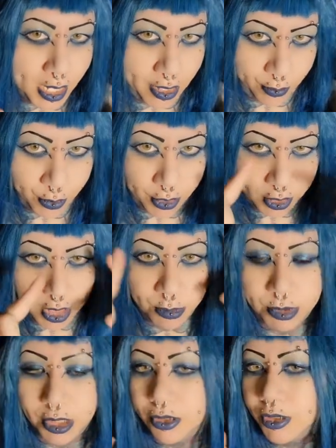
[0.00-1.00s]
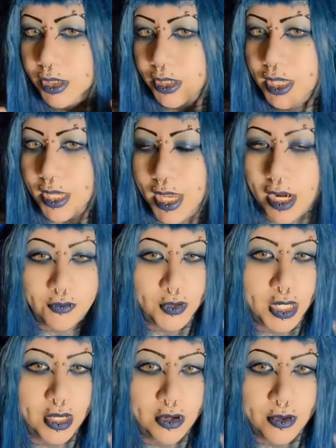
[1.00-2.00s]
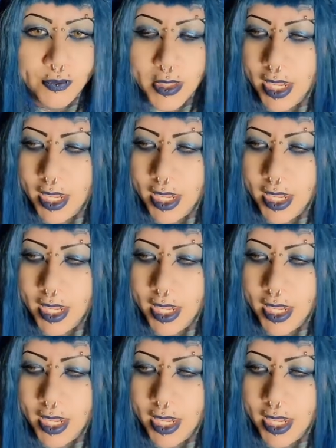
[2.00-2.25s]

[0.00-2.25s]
I will upload the hair video.